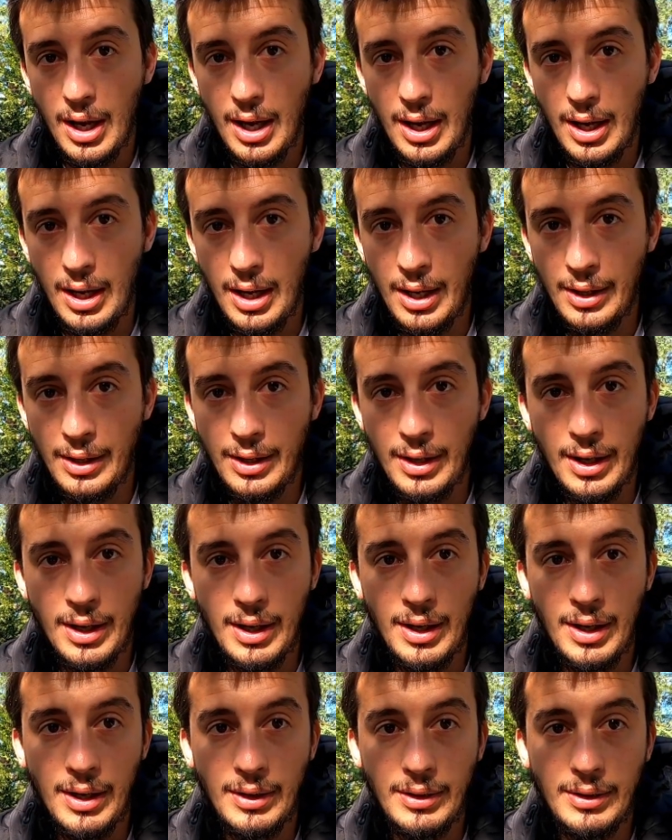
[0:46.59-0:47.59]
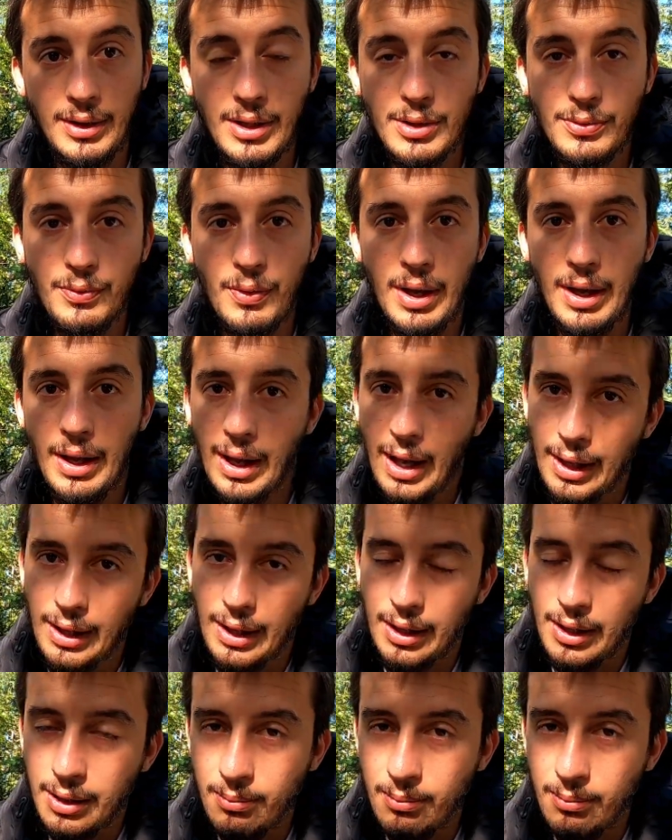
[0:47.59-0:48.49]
and that's why like